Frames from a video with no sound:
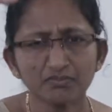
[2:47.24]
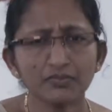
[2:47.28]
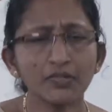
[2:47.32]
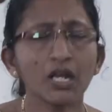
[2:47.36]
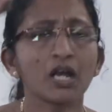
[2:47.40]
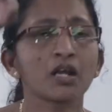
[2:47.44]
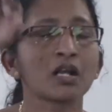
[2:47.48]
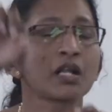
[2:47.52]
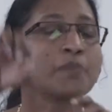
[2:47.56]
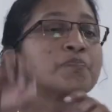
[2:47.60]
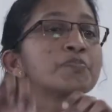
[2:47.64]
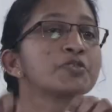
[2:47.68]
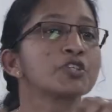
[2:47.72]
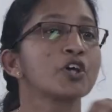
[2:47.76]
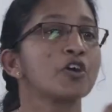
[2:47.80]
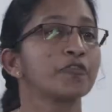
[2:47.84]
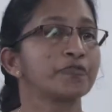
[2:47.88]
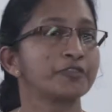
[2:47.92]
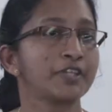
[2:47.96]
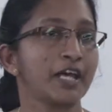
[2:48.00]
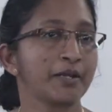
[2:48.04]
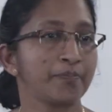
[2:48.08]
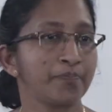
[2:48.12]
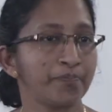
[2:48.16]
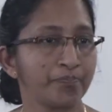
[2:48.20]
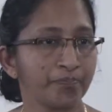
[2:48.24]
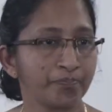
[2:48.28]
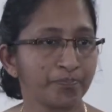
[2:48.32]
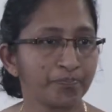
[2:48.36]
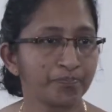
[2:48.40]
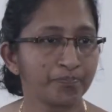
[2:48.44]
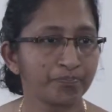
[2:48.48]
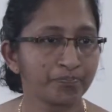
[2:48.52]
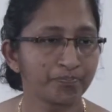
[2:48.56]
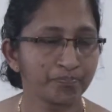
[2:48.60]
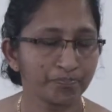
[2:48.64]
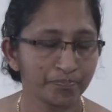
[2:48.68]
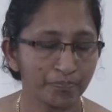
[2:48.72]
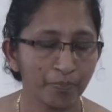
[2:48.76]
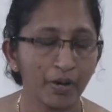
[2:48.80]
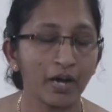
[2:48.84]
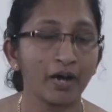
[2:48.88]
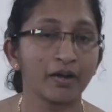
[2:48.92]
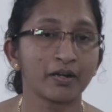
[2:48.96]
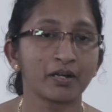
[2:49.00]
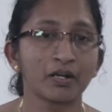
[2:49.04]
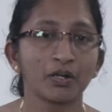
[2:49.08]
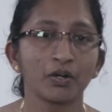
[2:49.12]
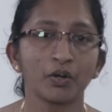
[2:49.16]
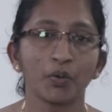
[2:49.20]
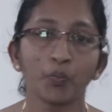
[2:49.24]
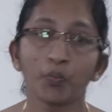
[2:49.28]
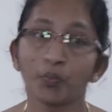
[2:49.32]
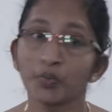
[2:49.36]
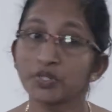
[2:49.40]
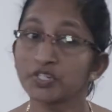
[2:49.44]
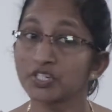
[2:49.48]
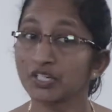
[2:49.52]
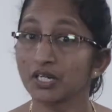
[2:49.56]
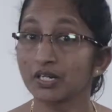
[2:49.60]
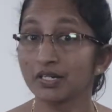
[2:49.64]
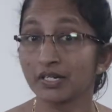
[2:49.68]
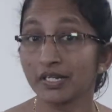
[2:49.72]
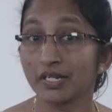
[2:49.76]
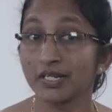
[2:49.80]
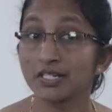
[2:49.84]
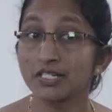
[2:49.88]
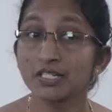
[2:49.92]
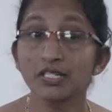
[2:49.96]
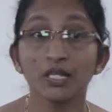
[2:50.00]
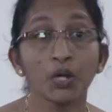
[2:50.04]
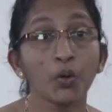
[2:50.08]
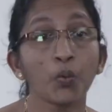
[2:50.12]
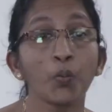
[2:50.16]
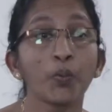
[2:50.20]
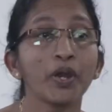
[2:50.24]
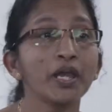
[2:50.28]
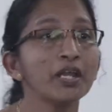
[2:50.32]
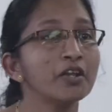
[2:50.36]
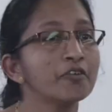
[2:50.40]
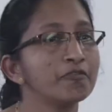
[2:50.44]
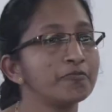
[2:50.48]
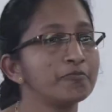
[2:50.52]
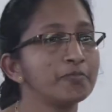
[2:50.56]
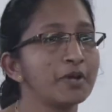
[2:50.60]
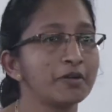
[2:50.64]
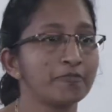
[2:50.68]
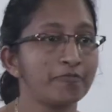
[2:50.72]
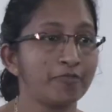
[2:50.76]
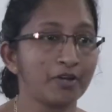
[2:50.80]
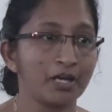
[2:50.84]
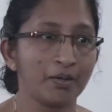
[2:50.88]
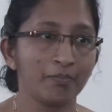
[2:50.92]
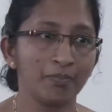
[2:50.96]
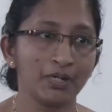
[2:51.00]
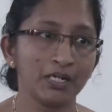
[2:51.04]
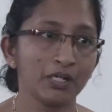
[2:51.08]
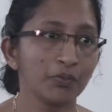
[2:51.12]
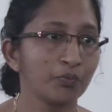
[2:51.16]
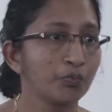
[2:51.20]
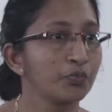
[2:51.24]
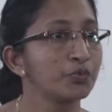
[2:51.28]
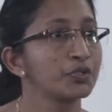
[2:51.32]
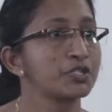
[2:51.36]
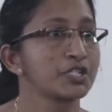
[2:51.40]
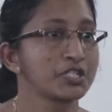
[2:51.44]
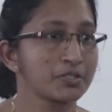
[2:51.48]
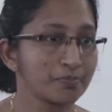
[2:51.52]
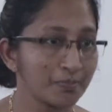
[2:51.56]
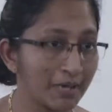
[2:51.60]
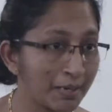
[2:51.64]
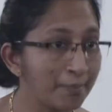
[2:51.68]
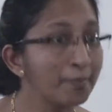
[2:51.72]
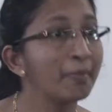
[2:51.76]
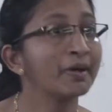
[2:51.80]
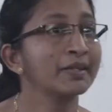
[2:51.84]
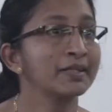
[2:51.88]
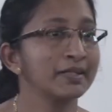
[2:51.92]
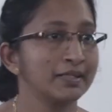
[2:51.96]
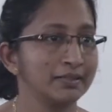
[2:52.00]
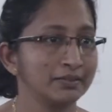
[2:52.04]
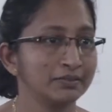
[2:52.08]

rips off that part which contains the queen of my family, which is my mother.